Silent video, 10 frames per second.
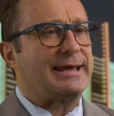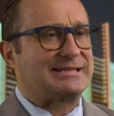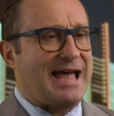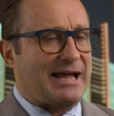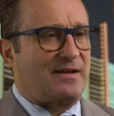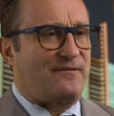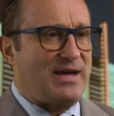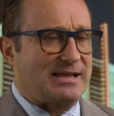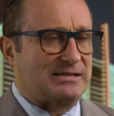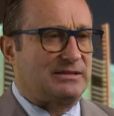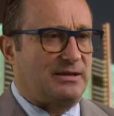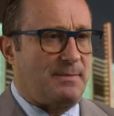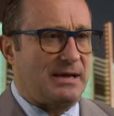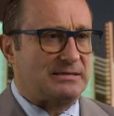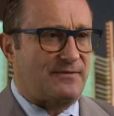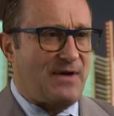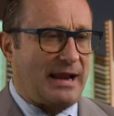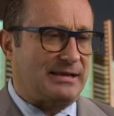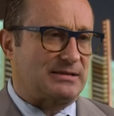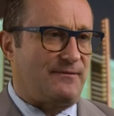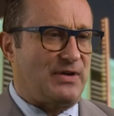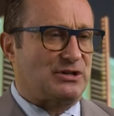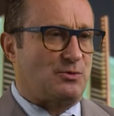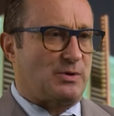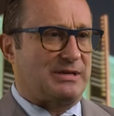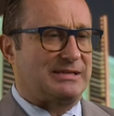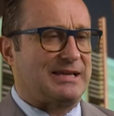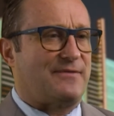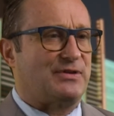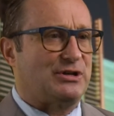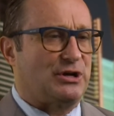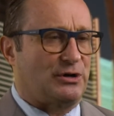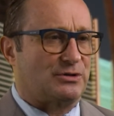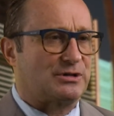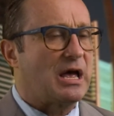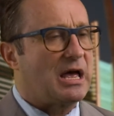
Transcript: A second offense domestic violence conviction within seven years